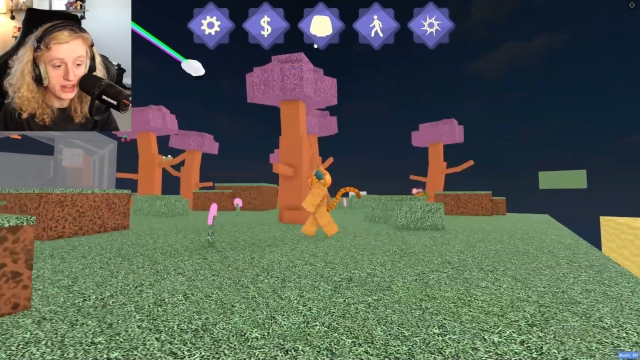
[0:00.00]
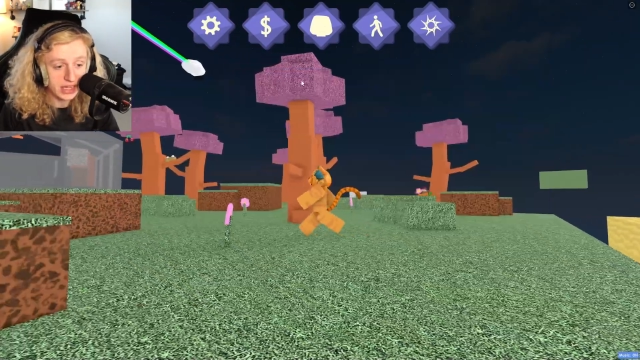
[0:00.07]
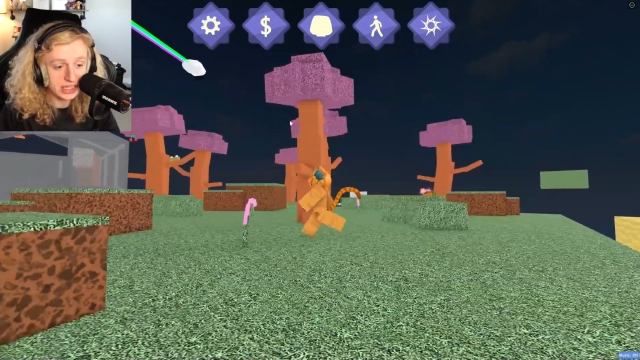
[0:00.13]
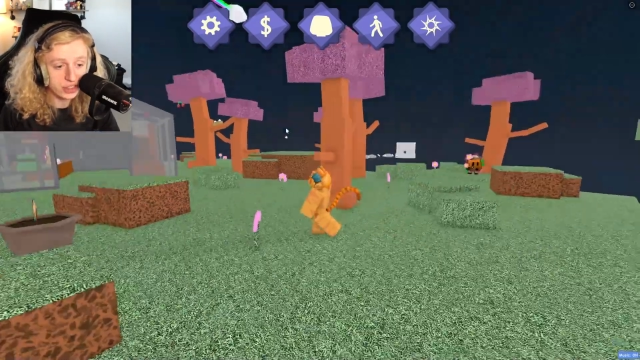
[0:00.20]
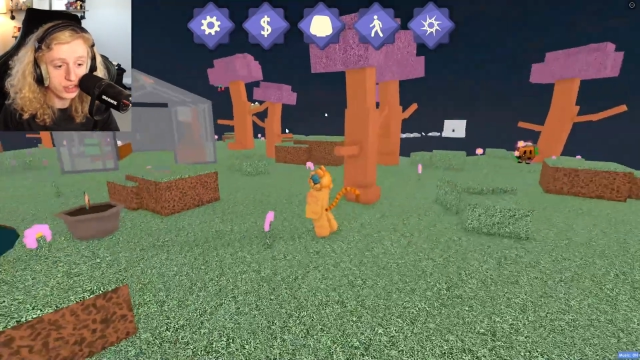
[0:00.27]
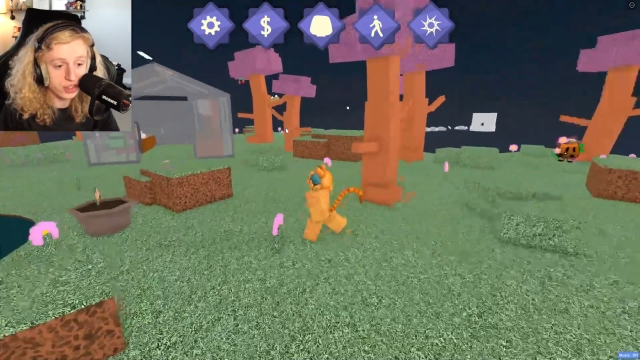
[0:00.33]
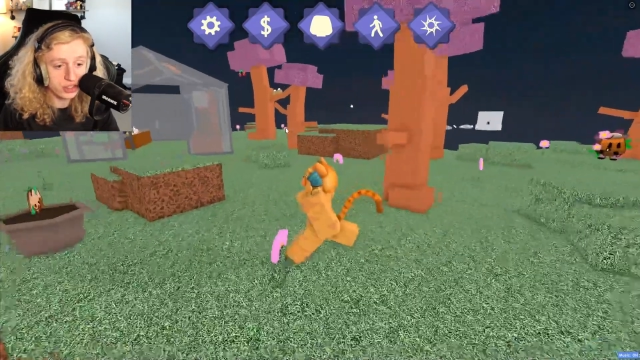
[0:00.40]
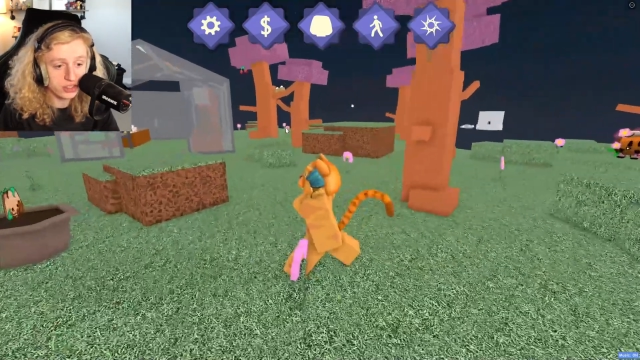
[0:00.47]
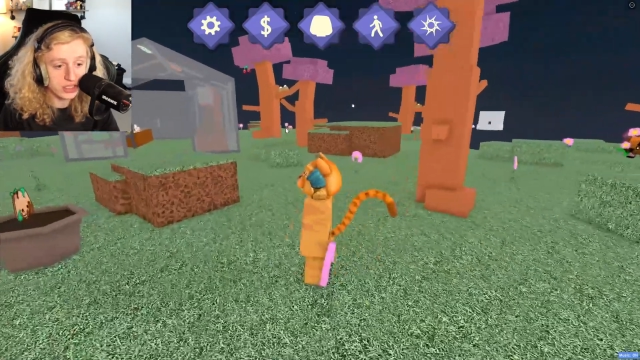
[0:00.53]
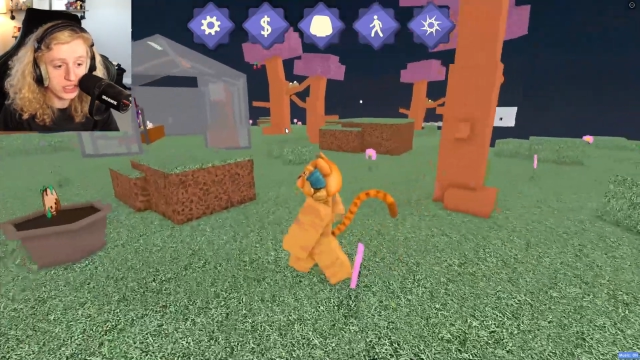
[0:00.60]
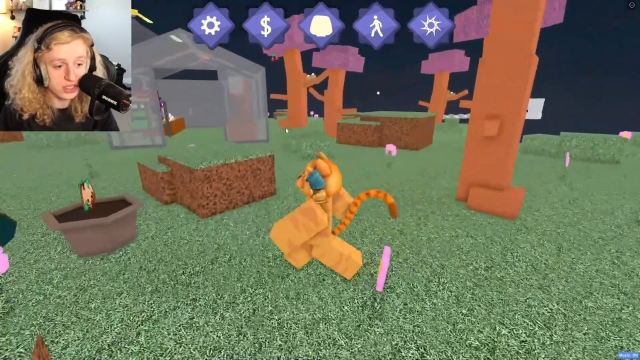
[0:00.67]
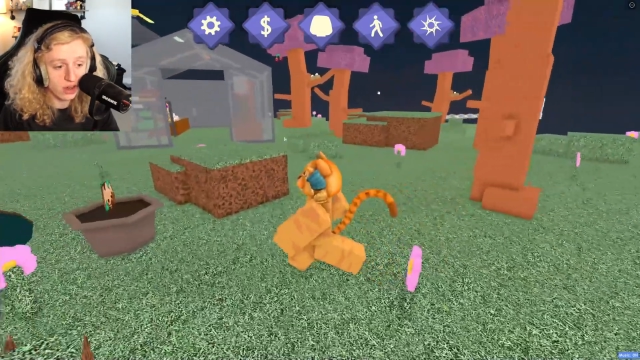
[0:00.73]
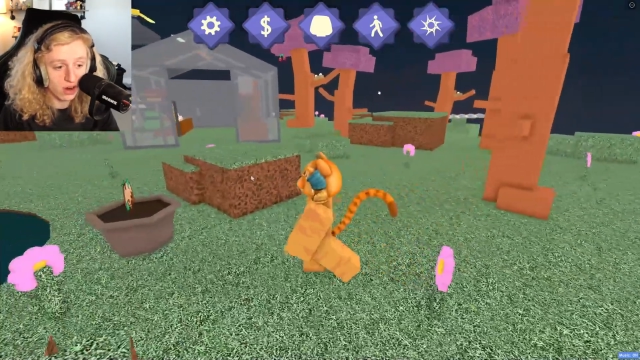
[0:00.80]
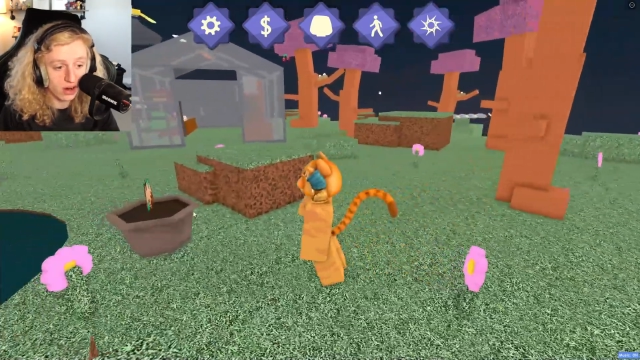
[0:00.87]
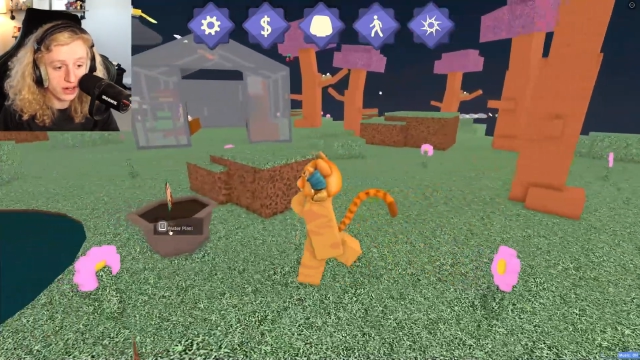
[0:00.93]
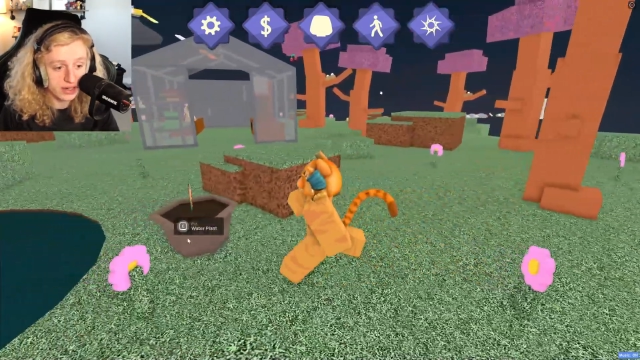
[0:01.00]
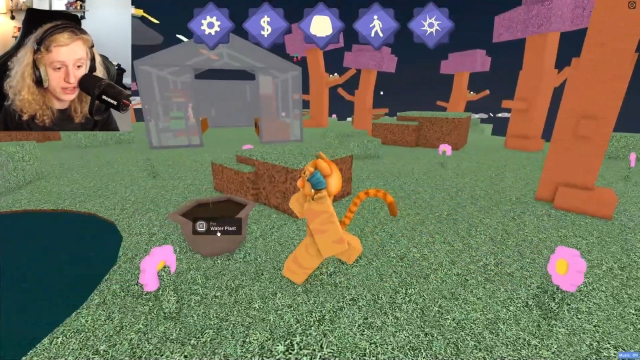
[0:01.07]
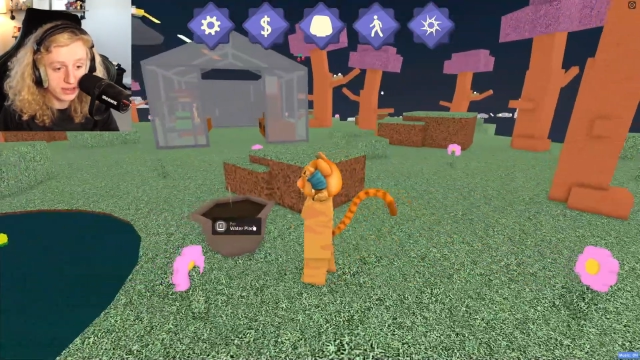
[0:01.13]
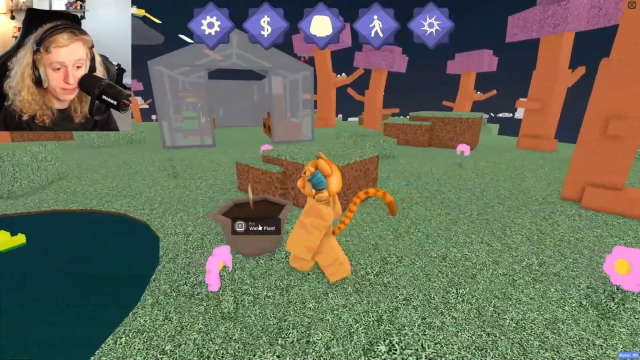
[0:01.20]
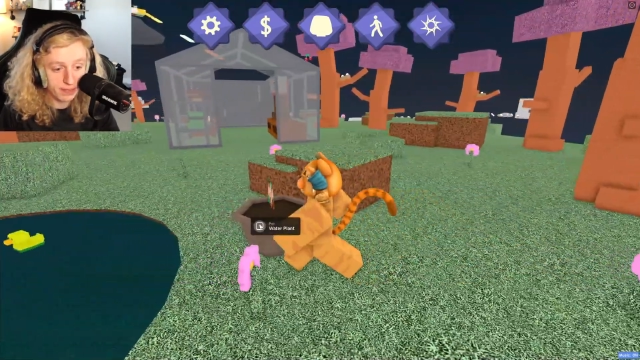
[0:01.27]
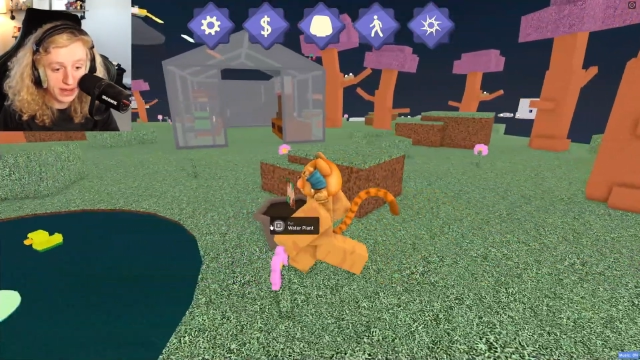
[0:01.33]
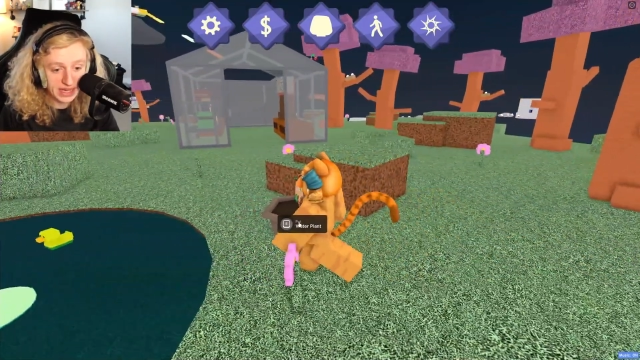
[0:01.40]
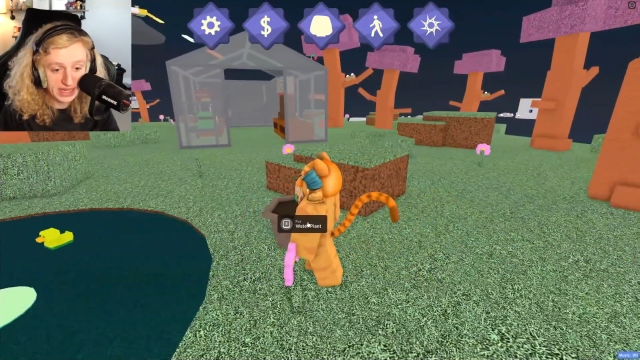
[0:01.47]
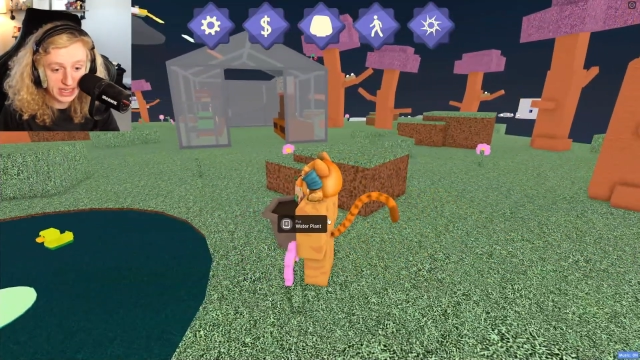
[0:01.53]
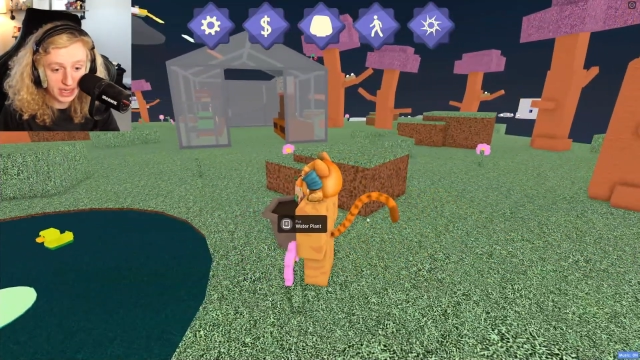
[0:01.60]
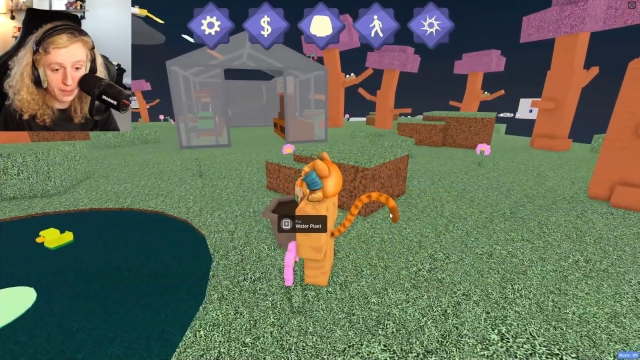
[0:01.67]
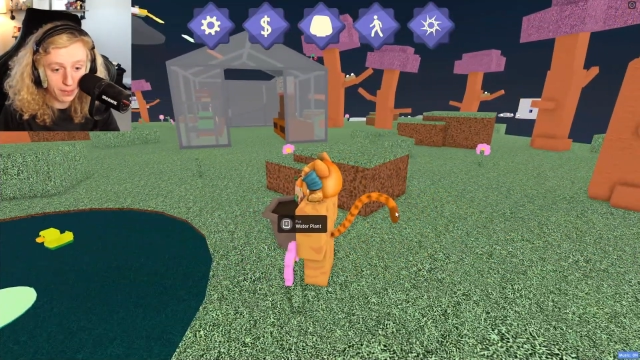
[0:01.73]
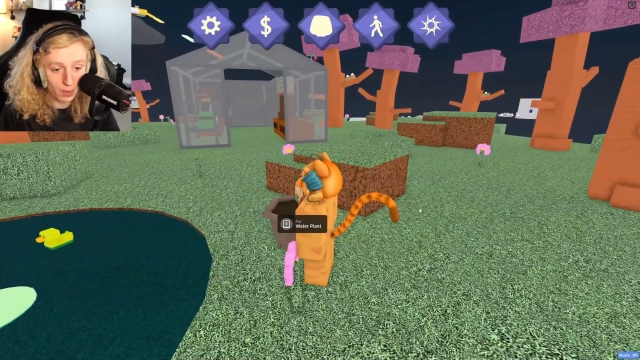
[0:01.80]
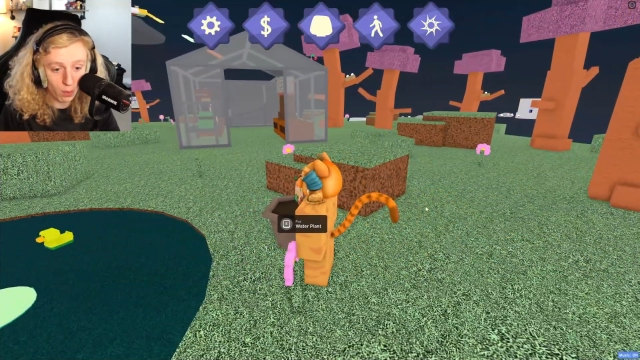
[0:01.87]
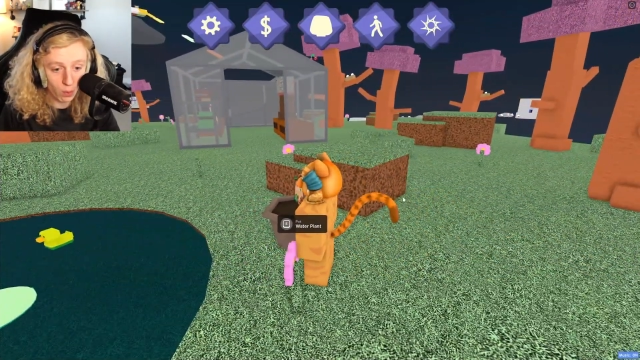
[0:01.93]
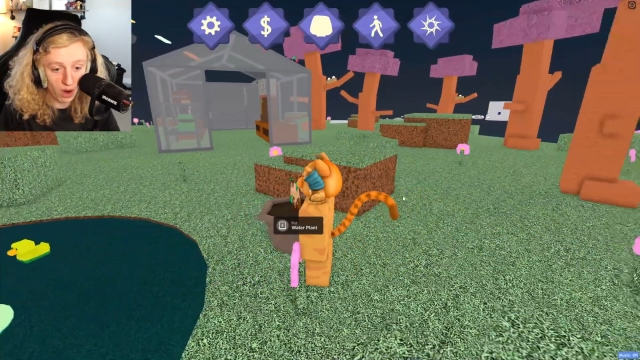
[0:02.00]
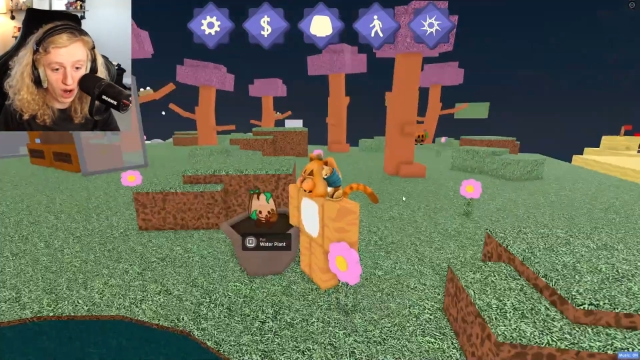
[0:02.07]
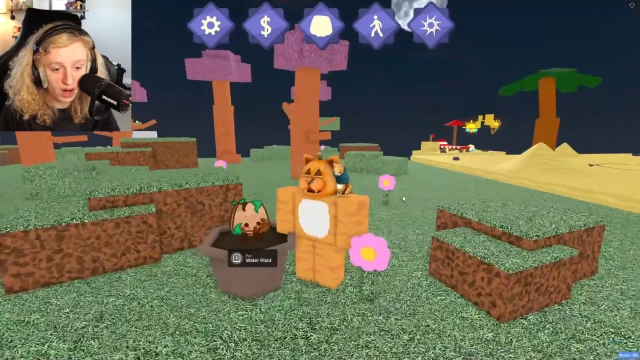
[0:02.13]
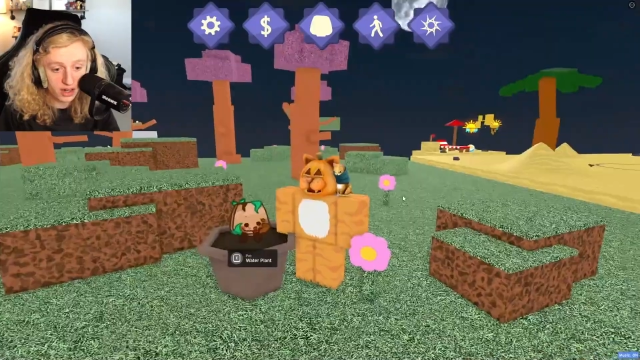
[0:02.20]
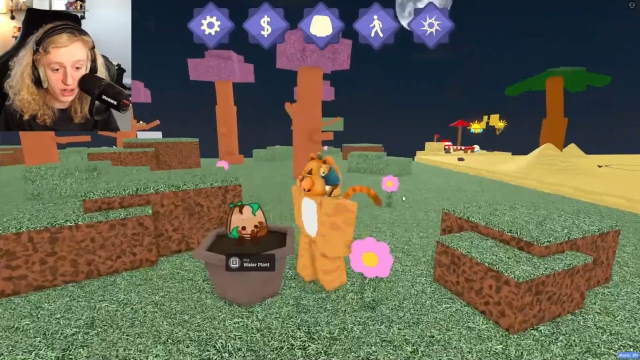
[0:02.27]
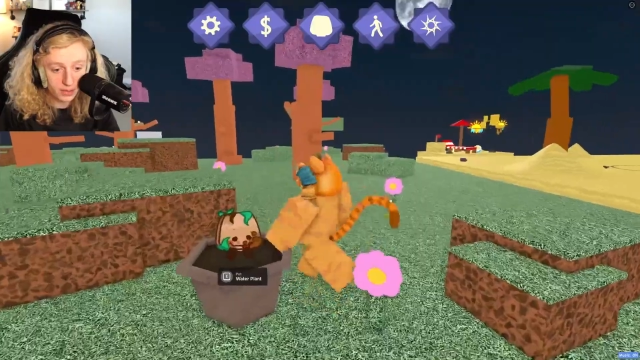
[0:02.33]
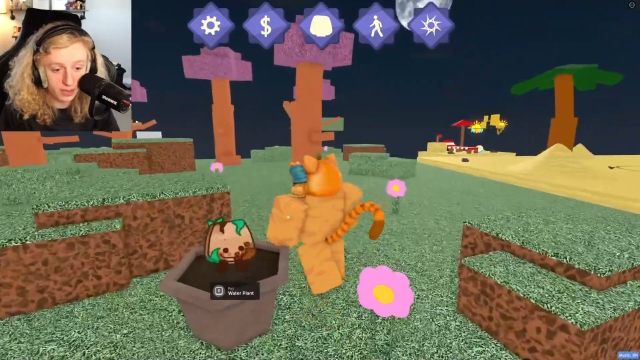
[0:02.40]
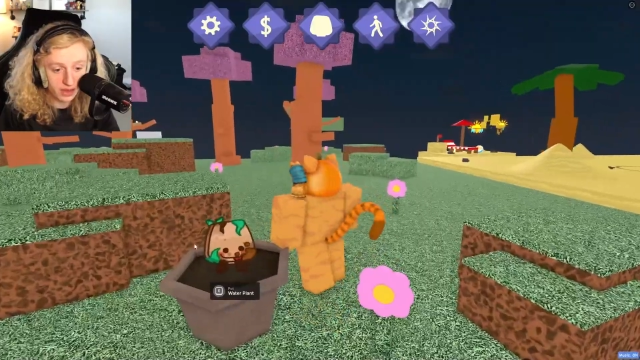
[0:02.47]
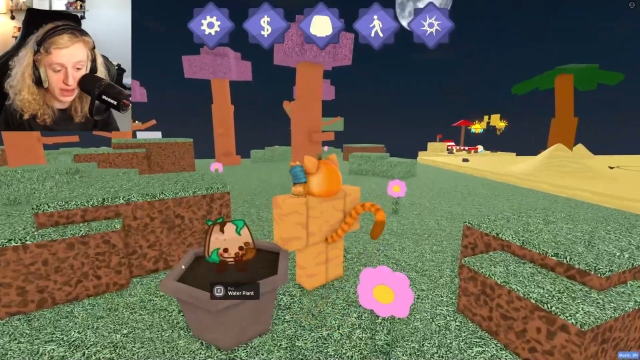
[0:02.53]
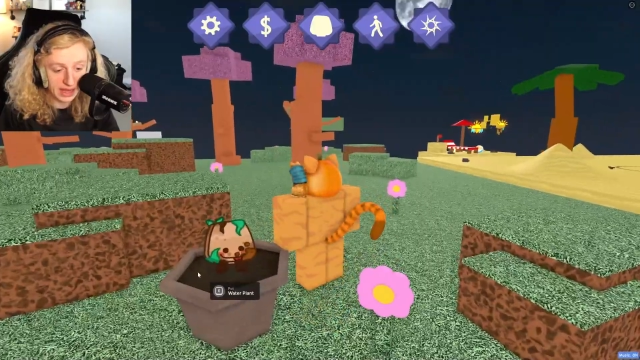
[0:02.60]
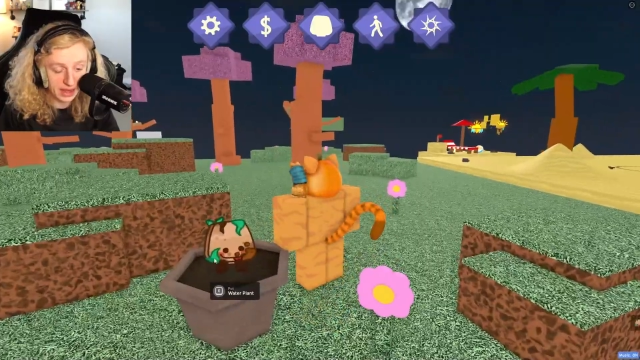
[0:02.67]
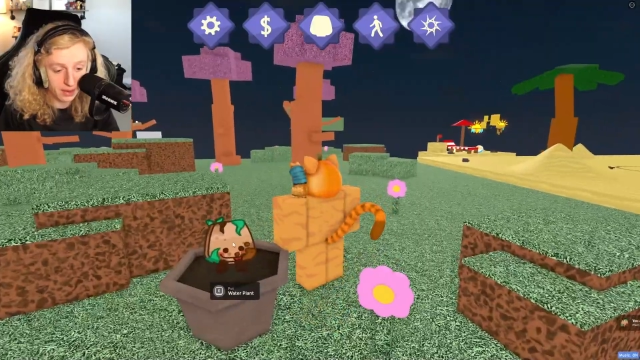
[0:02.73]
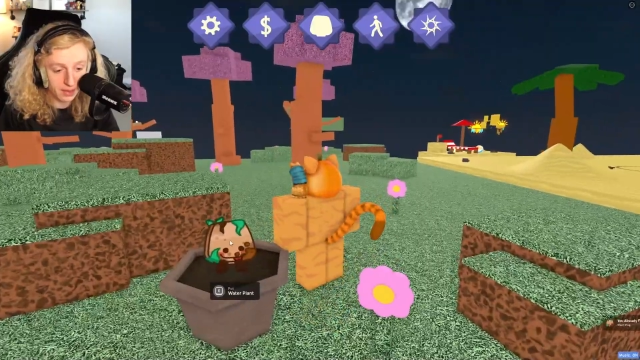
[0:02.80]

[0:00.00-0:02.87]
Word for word: That's just as hard as picking up a water plant